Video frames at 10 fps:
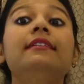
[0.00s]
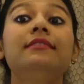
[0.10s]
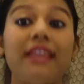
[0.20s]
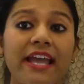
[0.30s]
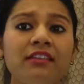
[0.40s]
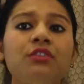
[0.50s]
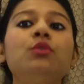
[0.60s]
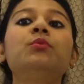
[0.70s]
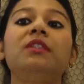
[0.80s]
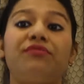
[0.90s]
Then
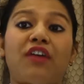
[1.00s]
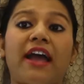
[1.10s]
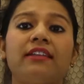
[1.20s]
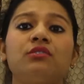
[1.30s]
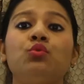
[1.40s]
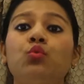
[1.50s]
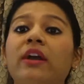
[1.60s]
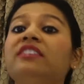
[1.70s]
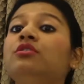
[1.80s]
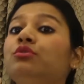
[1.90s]
you will find
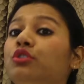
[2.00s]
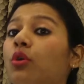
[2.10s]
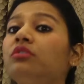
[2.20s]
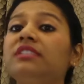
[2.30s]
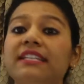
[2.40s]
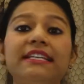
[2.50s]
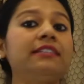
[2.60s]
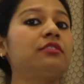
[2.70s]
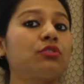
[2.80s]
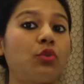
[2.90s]
when you don't
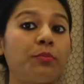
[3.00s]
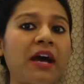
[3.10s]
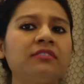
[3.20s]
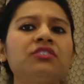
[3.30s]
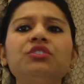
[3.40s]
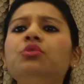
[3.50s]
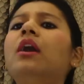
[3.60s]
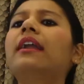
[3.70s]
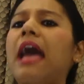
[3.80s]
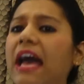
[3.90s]
eat so much, you
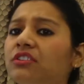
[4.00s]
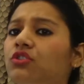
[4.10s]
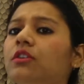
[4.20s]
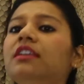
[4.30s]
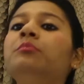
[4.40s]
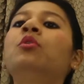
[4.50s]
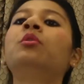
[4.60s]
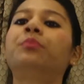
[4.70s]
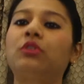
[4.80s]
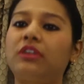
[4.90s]
are actually
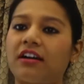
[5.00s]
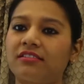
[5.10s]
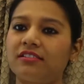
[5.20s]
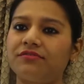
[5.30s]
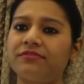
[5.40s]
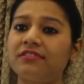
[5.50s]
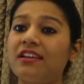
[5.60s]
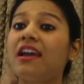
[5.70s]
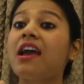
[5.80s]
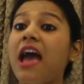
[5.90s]
more productive.
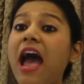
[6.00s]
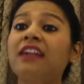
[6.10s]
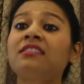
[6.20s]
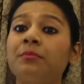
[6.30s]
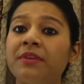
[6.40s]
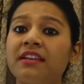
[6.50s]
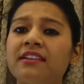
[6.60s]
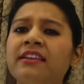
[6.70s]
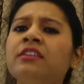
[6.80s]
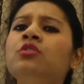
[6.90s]
At the
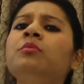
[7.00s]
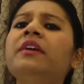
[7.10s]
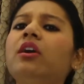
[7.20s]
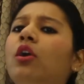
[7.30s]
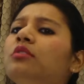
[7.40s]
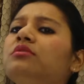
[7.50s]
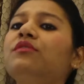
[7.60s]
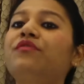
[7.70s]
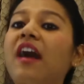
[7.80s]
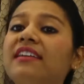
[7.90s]
beginning, you may also
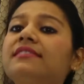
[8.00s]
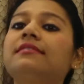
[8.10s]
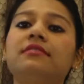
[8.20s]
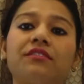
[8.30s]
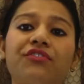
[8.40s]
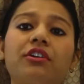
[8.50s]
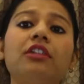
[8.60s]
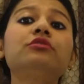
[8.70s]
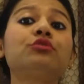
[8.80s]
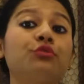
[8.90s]
find it
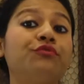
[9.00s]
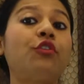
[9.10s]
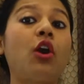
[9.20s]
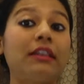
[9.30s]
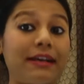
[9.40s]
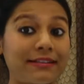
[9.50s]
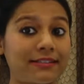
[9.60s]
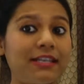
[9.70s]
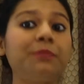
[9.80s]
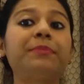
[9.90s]
difficult to fall
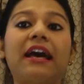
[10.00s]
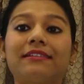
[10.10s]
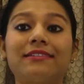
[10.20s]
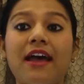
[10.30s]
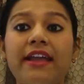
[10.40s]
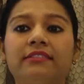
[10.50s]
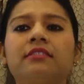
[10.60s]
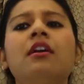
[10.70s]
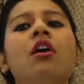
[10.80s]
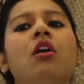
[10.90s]
asleep at night
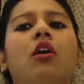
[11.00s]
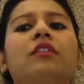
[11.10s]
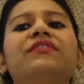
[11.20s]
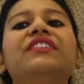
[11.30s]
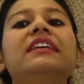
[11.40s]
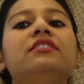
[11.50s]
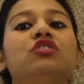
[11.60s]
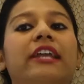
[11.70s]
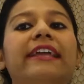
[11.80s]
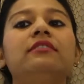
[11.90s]
or feel
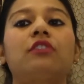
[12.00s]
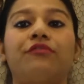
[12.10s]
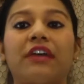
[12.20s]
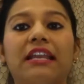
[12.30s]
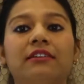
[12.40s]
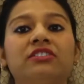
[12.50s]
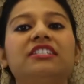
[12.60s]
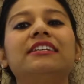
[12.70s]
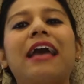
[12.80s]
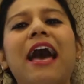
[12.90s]
drained of
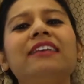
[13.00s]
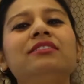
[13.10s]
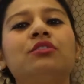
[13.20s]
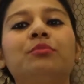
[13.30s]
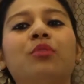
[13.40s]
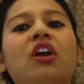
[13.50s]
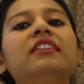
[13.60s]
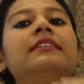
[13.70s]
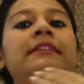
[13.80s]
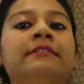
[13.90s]
energy as your
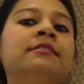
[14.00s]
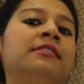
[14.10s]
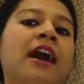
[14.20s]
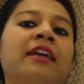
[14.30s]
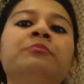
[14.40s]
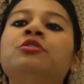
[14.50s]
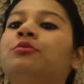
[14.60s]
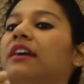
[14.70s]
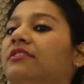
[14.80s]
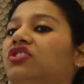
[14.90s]
body needs time to
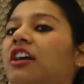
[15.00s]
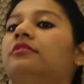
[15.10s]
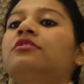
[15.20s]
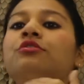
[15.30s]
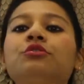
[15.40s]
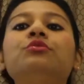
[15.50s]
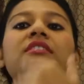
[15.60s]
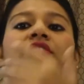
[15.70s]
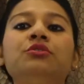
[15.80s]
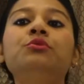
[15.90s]
adjust to
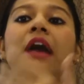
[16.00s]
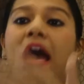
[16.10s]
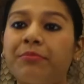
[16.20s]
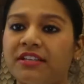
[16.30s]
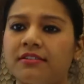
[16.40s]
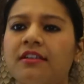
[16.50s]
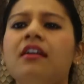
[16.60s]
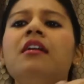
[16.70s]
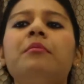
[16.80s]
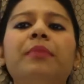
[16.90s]
the new habit.
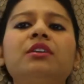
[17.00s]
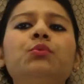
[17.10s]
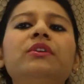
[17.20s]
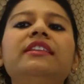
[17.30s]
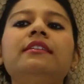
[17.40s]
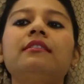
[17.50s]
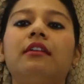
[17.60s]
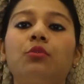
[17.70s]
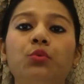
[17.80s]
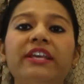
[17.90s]
But within
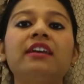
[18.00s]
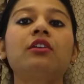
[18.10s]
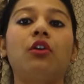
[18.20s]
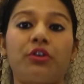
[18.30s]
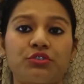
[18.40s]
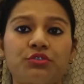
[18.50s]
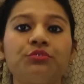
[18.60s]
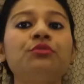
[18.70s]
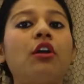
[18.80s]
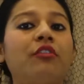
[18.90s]
a week or
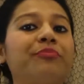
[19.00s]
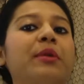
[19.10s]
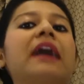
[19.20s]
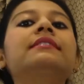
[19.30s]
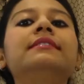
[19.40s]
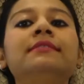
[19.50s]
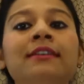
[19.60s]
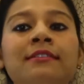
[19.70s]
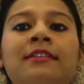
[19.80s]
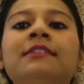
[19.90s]
two of
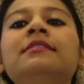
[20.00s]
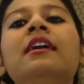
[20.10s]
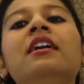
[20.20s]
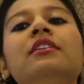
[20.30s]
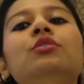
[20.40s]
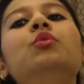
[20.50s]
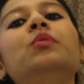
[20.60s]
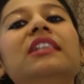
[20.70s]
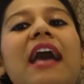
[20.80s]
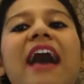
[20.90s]
practicing this, you
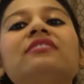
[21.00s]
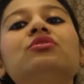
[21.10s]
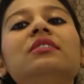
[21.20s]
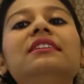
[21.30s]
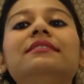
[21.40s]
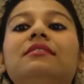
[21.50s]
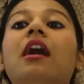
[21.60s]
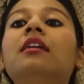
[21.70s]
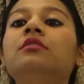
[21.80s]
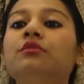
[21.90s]
will actually
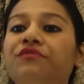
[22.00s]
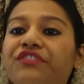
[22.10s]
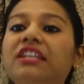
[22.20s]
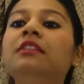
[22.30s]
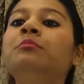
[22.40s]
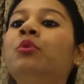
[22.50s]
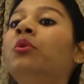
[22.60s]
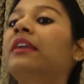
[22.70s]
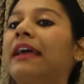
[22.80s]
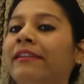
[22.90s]
start to feel
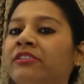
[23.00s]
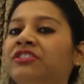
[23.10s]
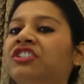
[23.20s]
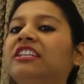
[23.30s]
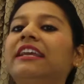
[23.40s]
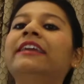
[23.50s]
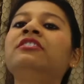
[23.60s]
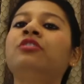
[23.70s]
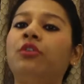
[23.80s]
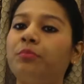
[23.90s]
more energy
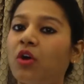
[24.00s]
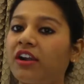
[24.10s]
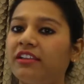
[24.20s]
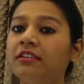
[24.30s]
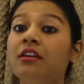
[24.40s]
in your body,